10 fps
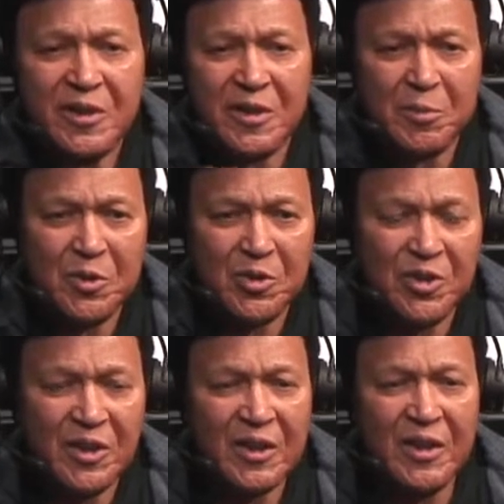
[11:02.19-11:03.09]
to their
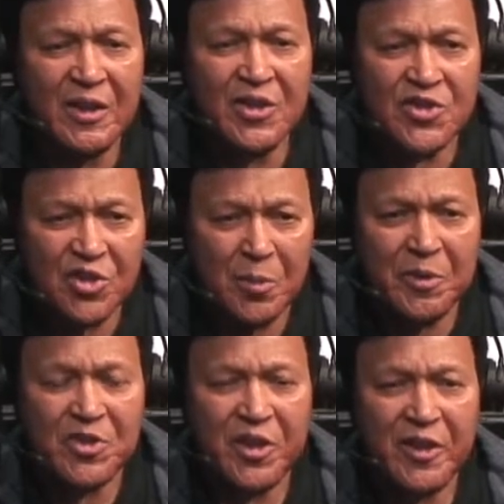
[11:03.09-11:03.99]
music.
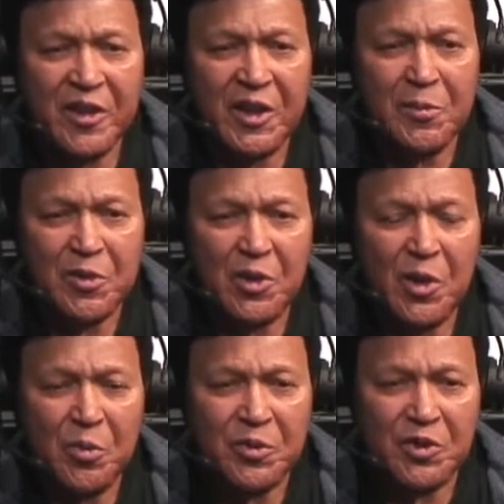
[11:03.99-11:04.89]
Chubby Checker comes
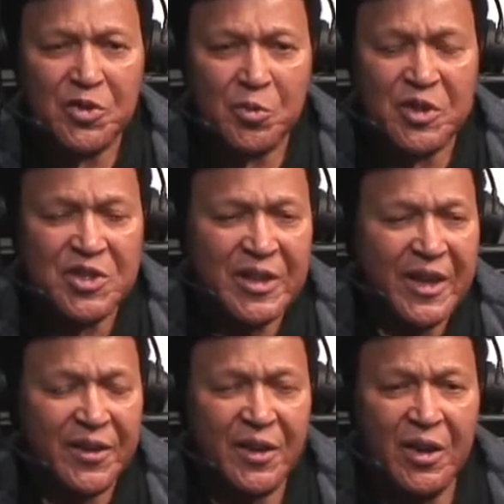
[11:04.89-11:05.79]
along with a twist,
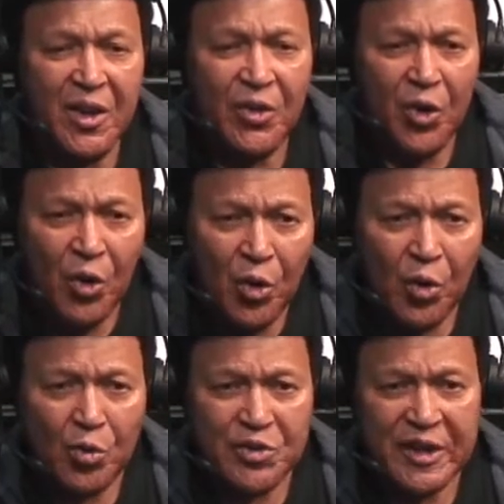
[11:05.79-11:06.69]
and the
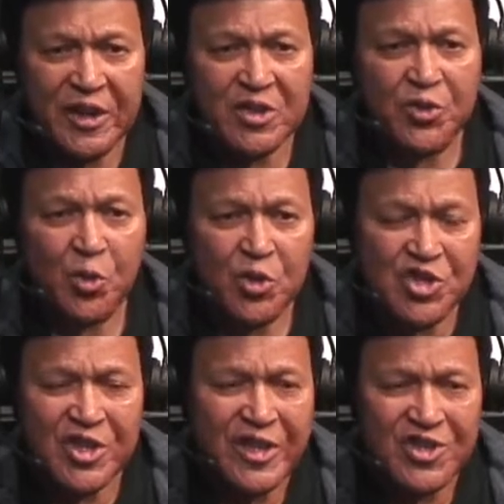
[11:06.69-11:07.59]
whole dance floor
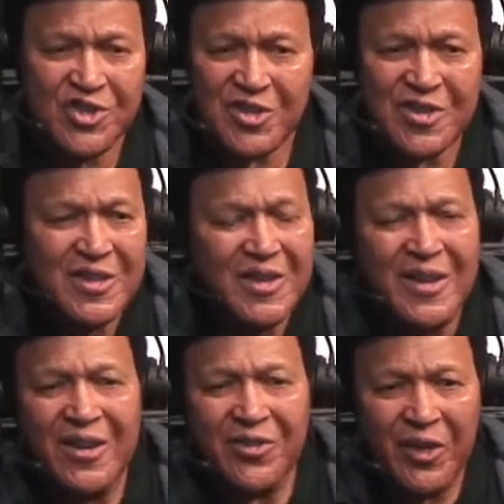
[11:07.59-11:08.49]
changes
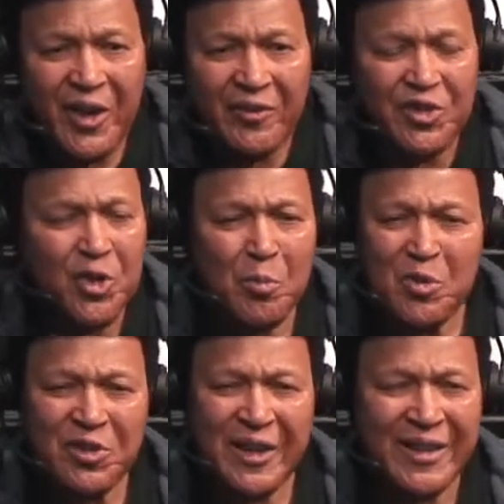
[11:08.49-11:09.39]
forever. It's
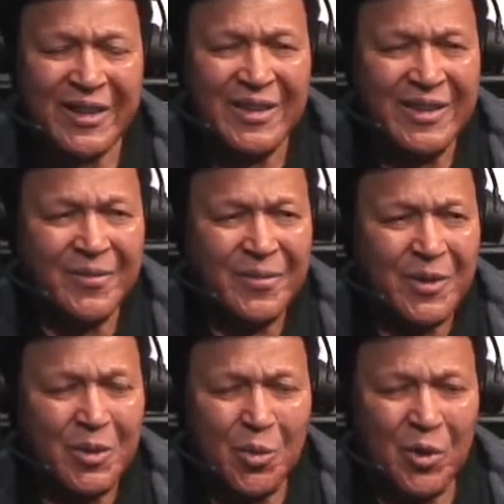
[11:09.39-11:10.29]
almost like
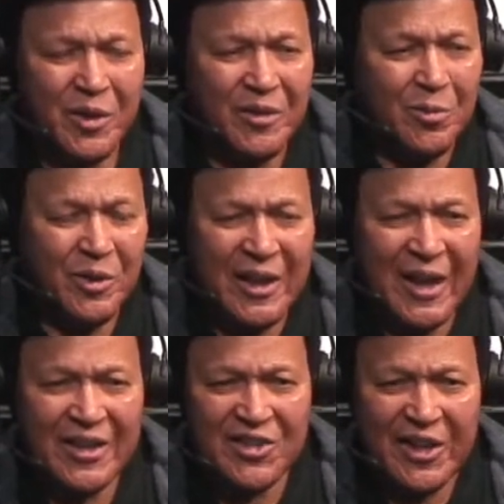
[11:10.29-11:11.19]
when
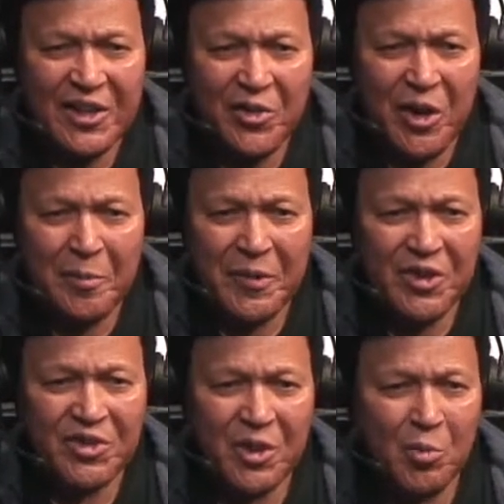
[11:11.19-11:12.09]
Alexander Graham
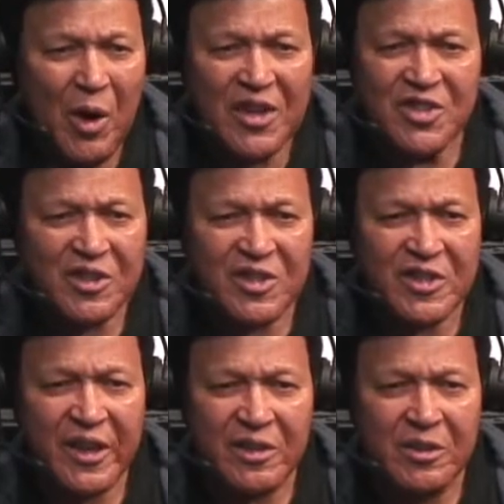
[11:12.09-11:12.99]
Bell said, "Watson, is
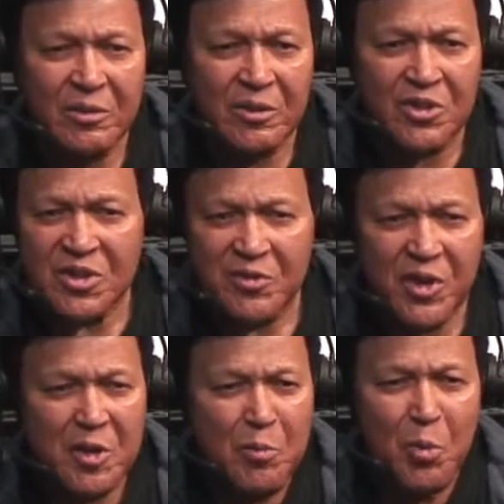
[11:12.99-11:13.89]
that you?" Because the
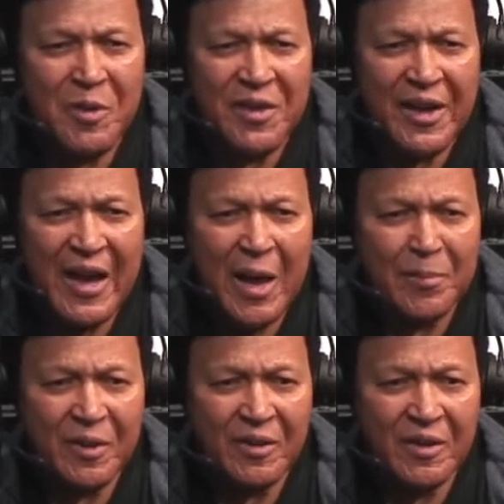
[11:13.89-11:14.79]
very moment that
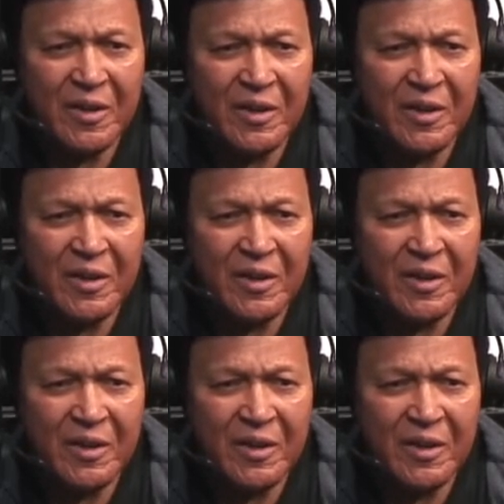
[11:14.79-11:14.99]
happened,